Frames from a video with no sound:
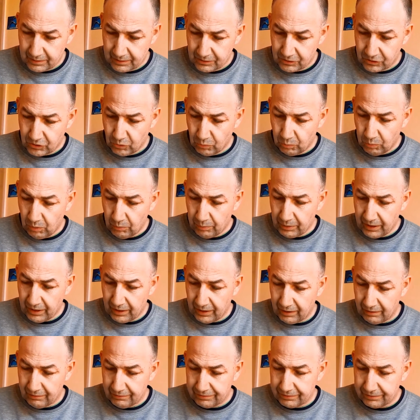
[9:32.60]
So what we
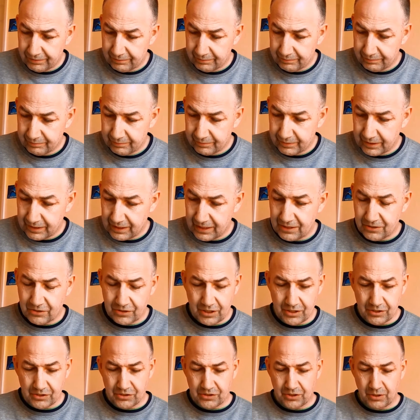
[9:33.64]
have is
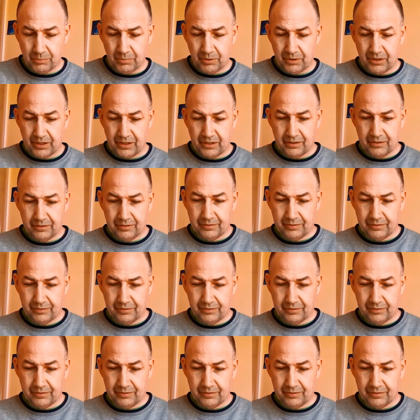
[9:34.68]
this summary.